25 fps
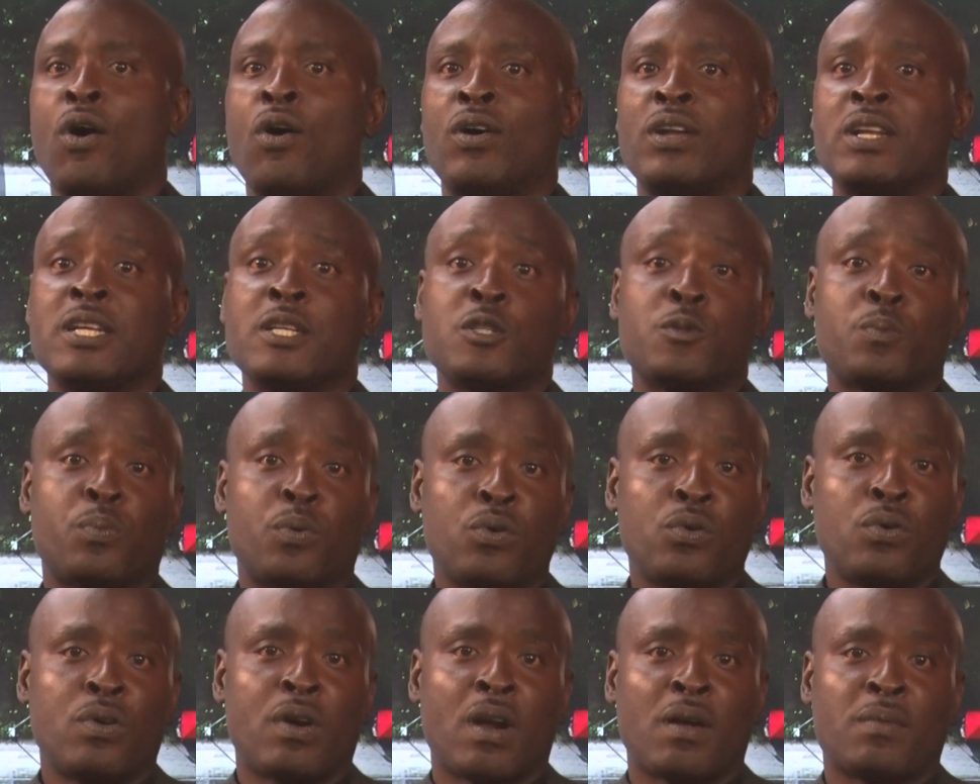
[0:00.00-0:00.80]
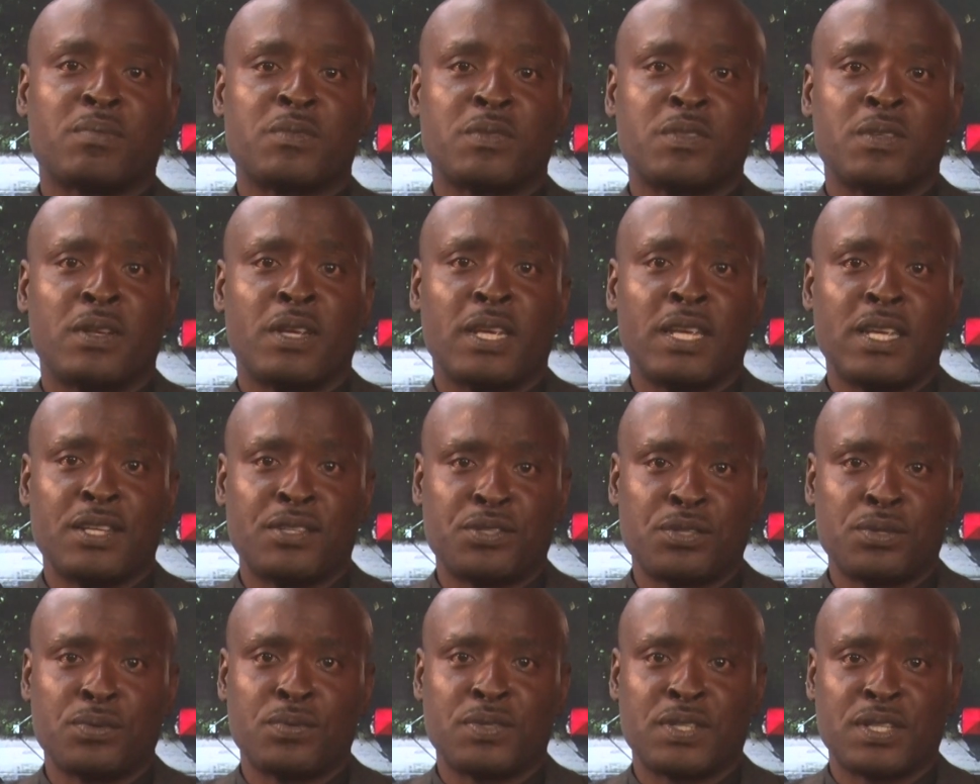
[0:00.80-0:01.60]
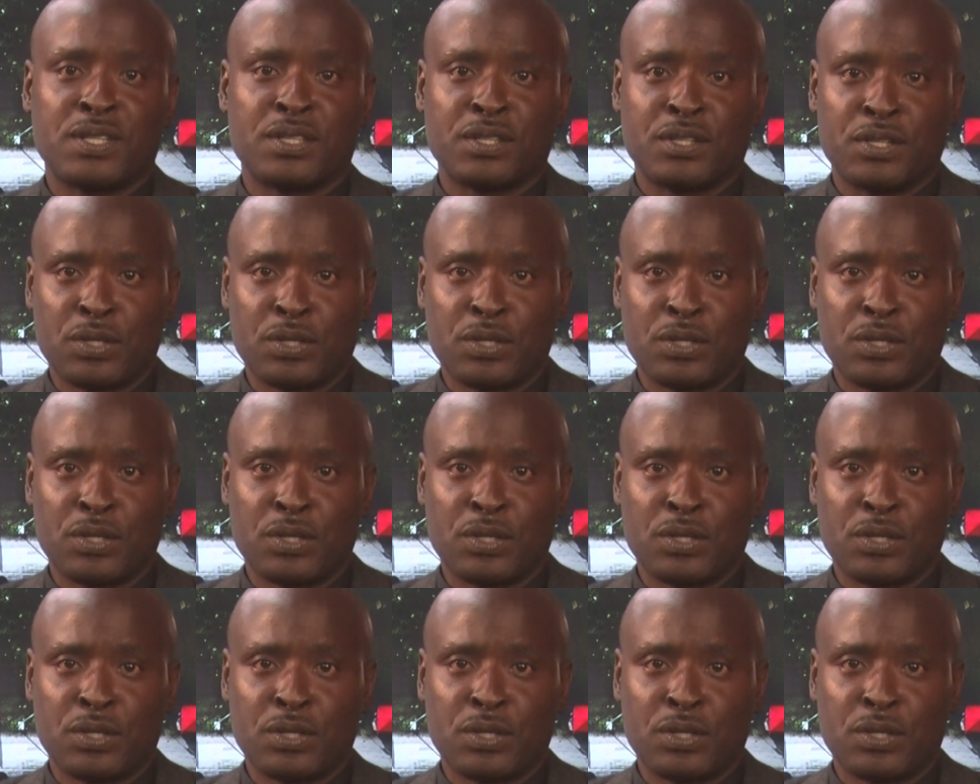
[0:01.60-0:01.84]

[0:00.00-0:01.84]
on his program, Issues in the